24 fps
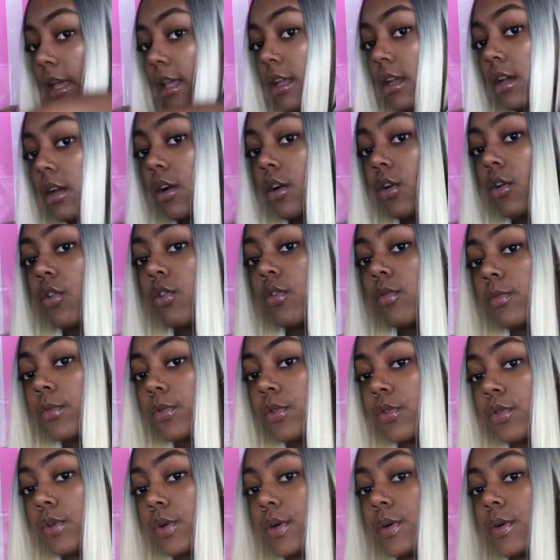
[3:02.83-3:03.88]
can comb
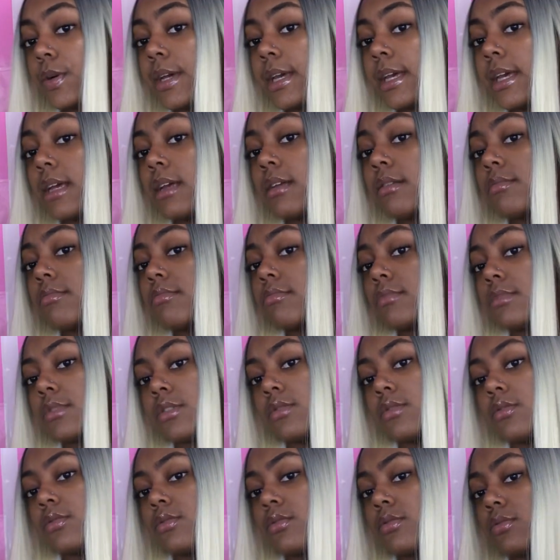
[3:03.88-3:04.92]
through it,
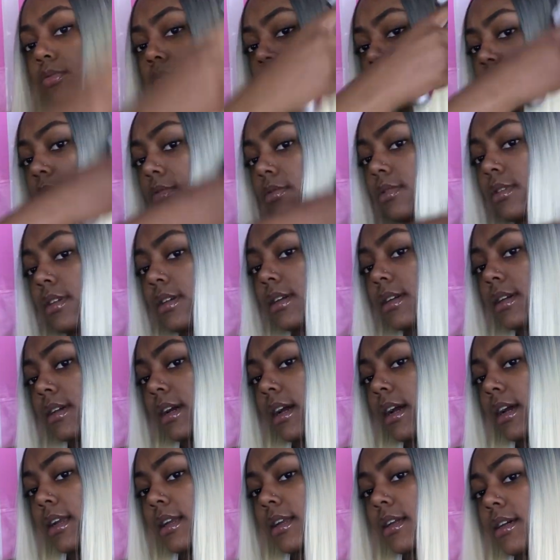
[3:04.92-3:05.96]

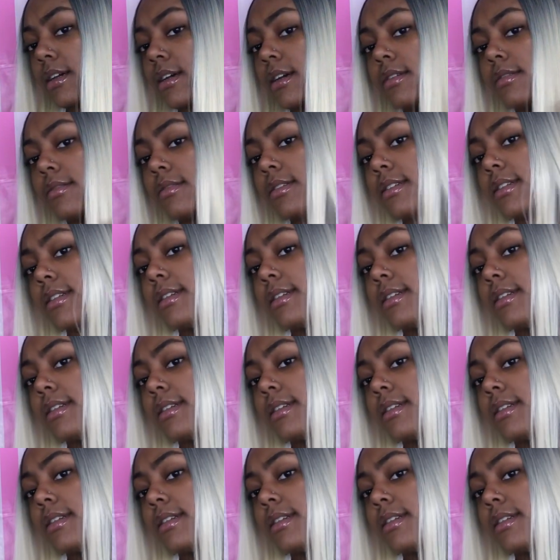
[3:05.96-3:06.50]
kind of.